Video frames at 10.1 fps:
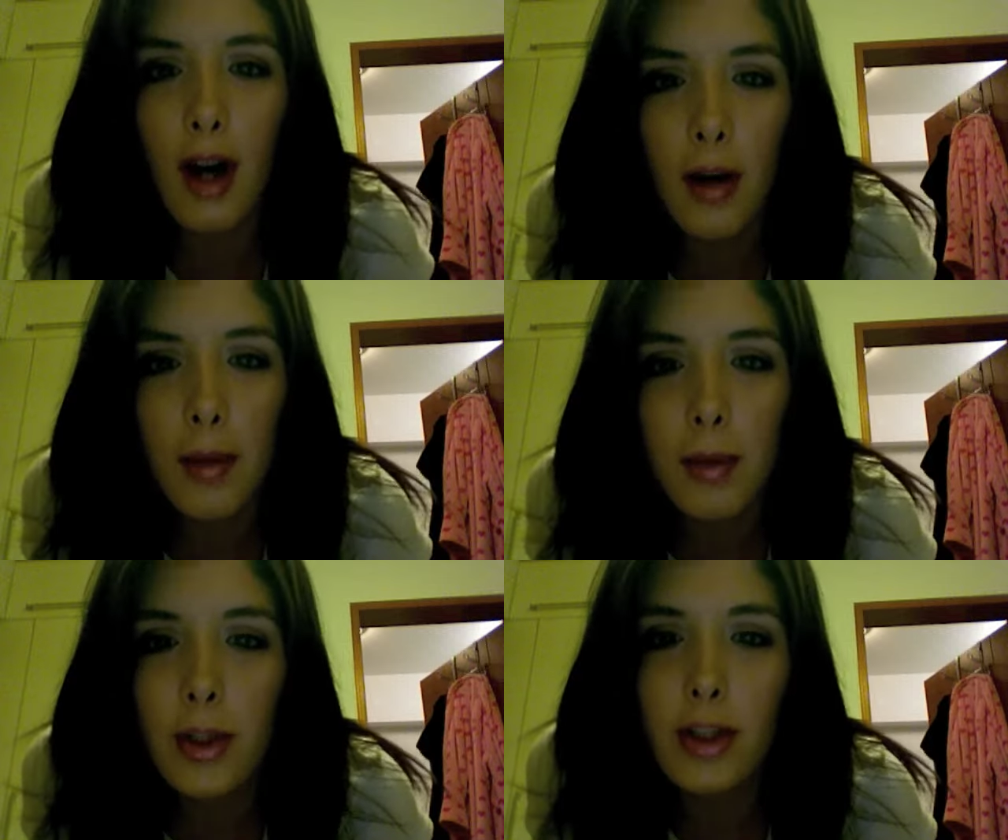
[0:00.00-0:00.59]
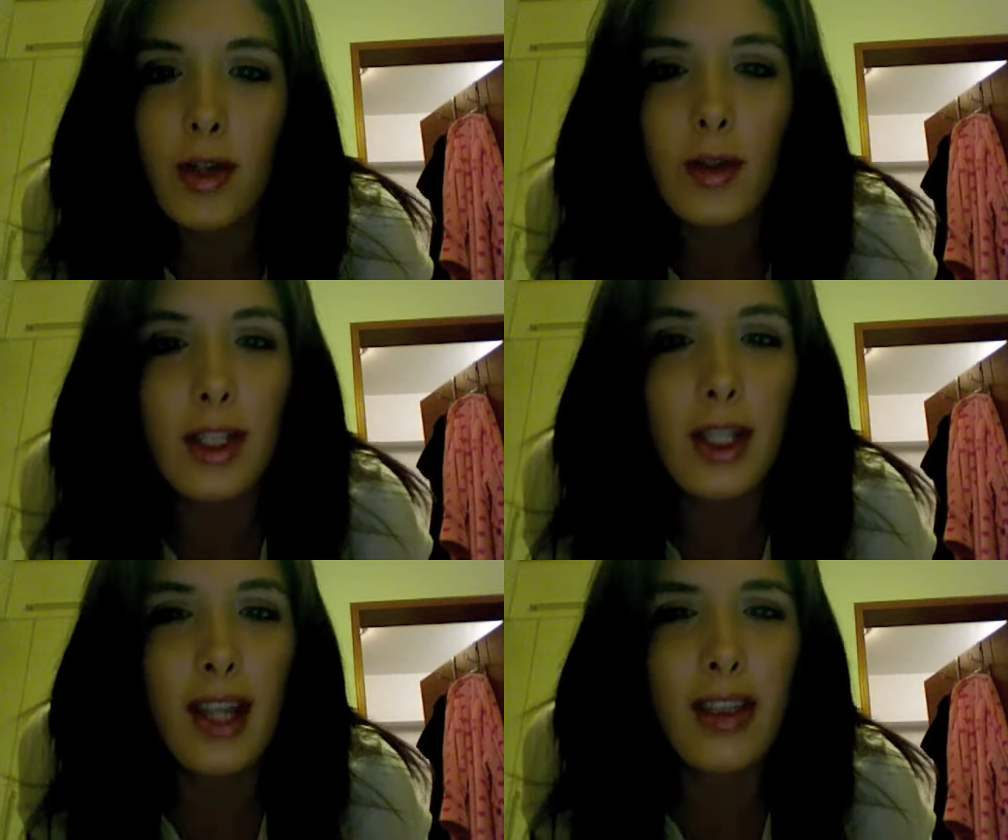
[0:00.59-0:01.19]
Um, I'm just going
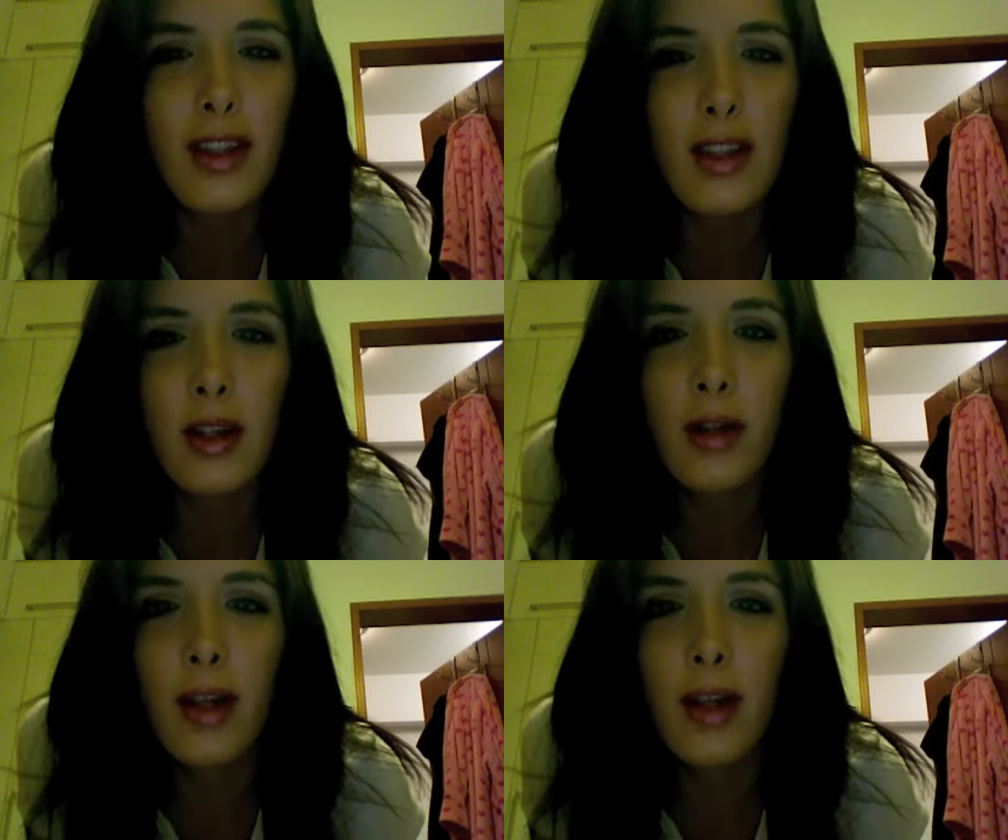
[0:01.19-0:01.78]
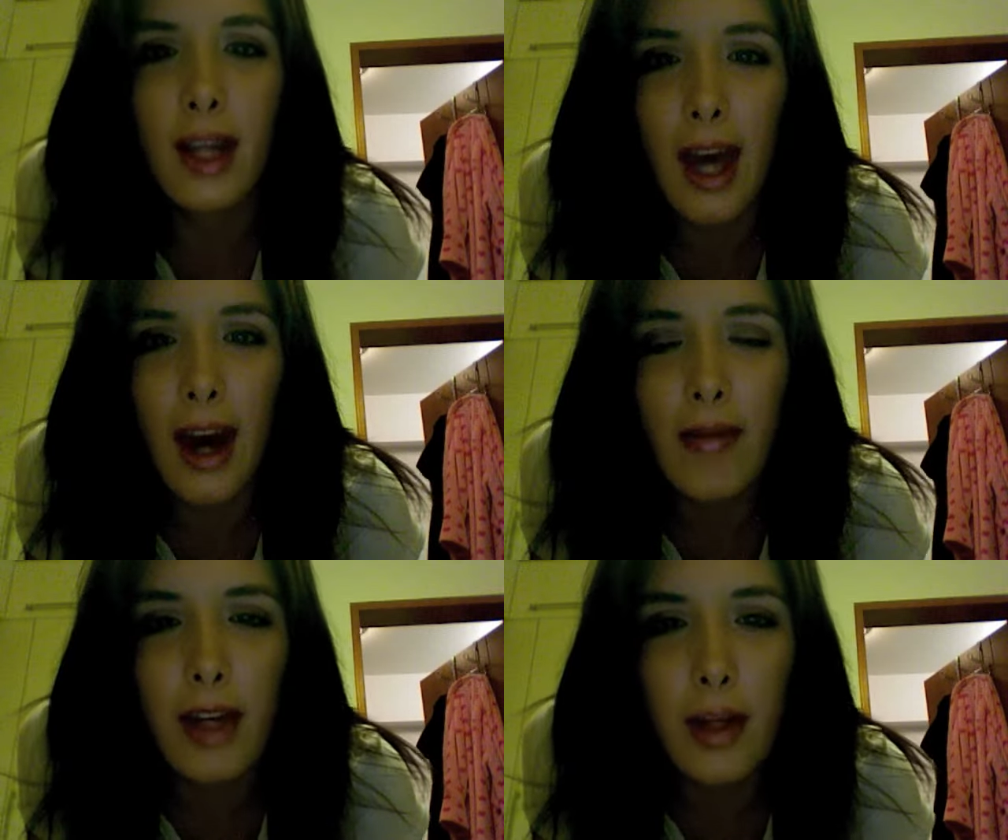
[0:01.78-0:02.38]
to like this little like
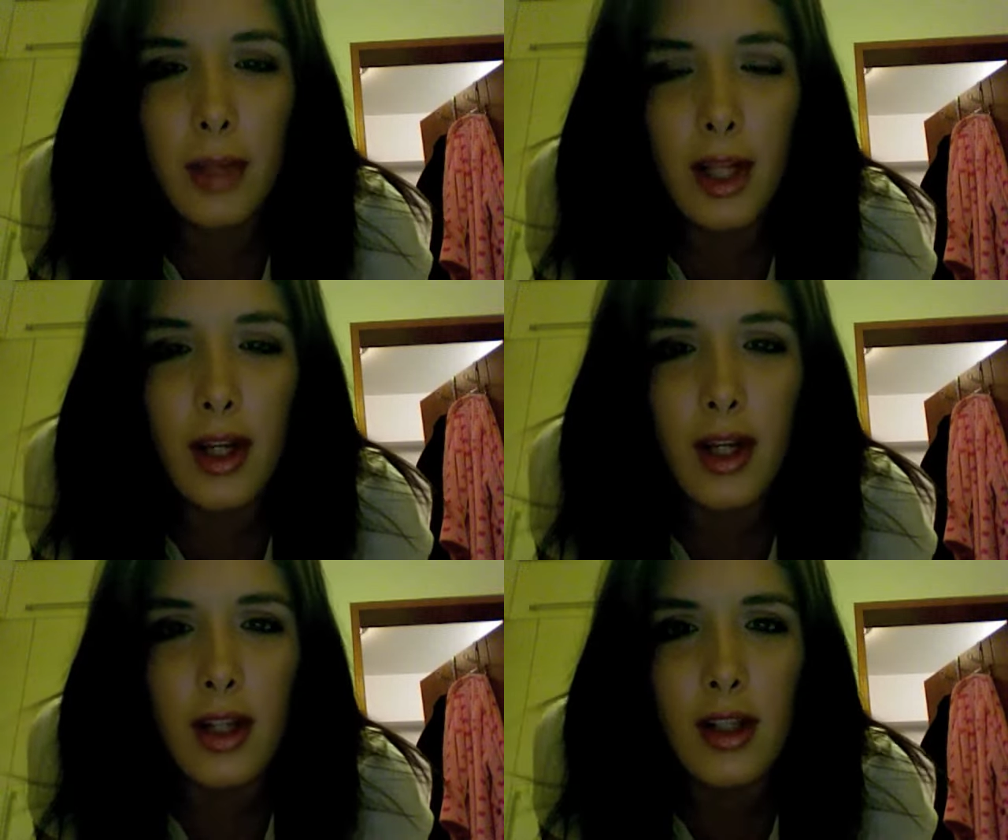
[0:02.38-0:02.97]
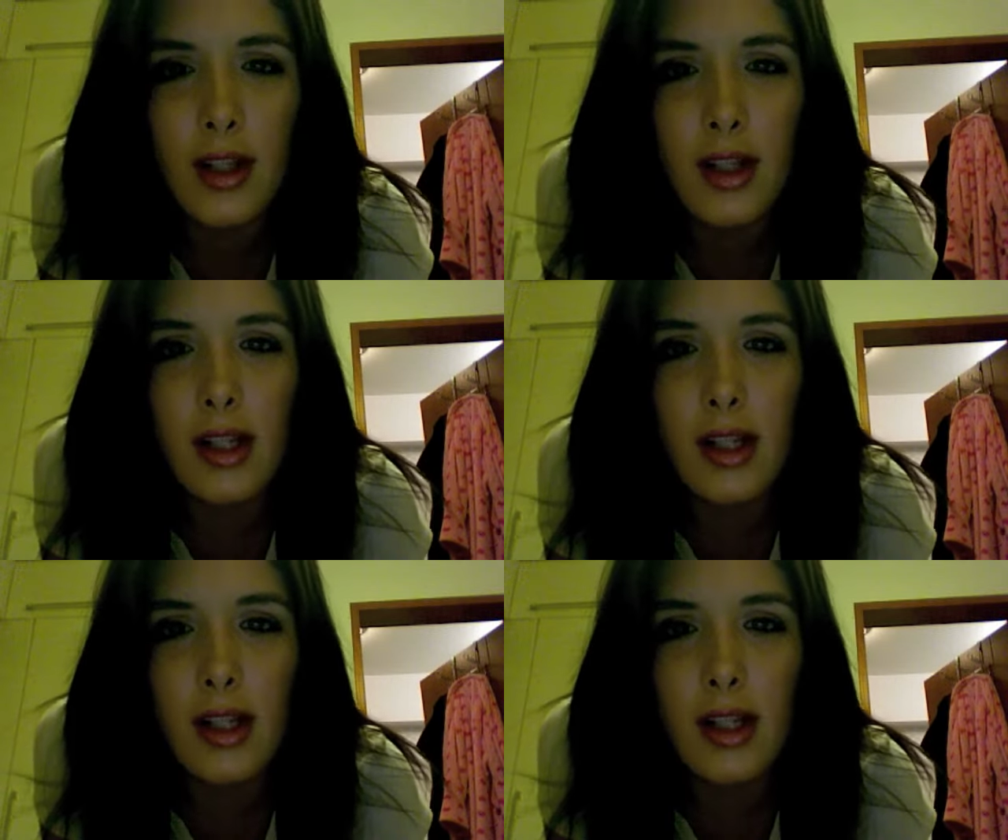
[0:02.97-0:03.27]
cafe place.